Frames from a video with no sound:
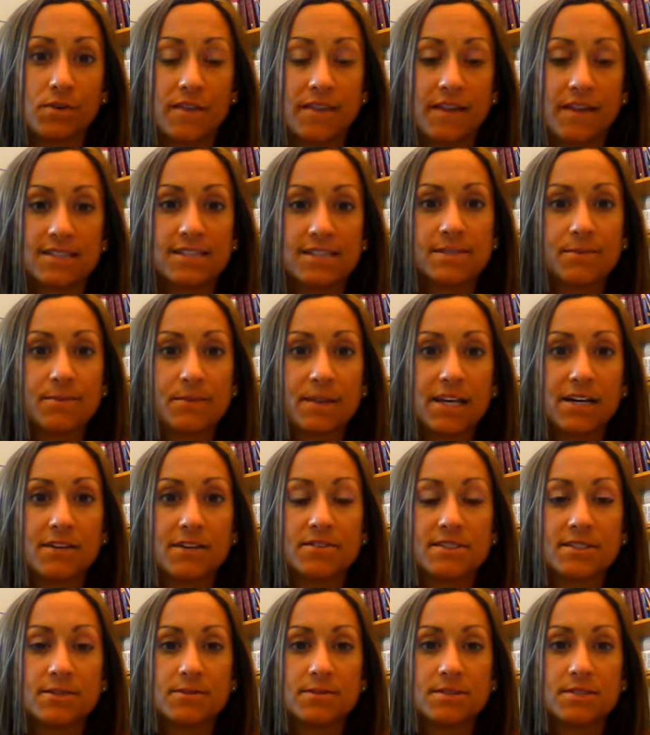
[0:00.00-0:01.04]
and that's something
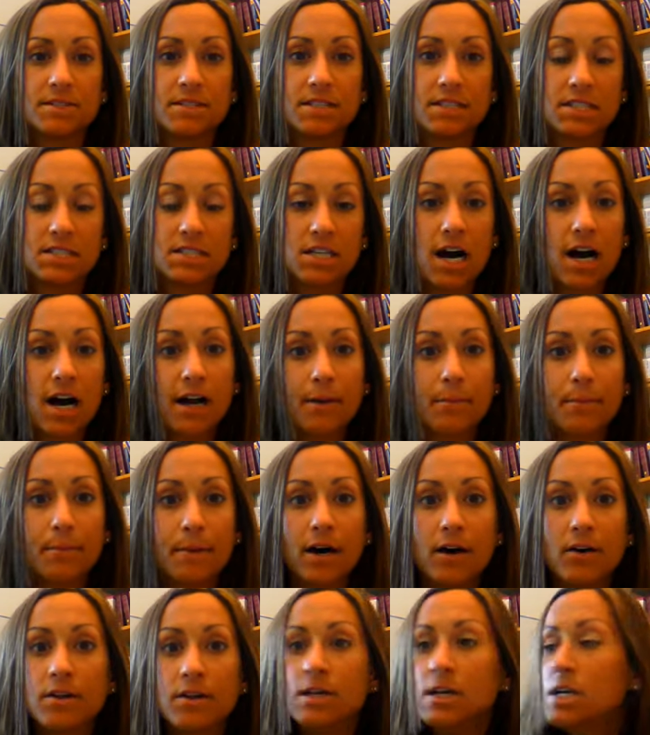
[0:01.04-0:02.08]
else I was going to talk
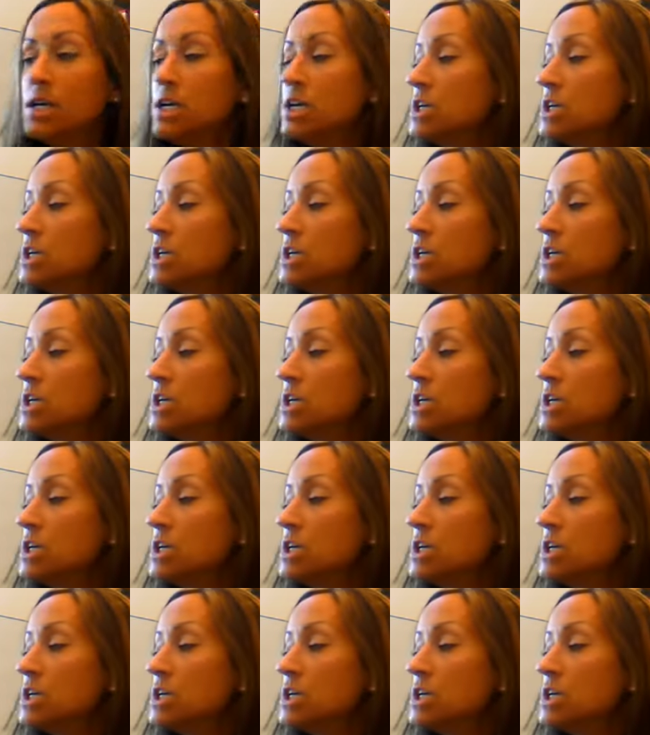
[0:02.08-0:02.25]
about.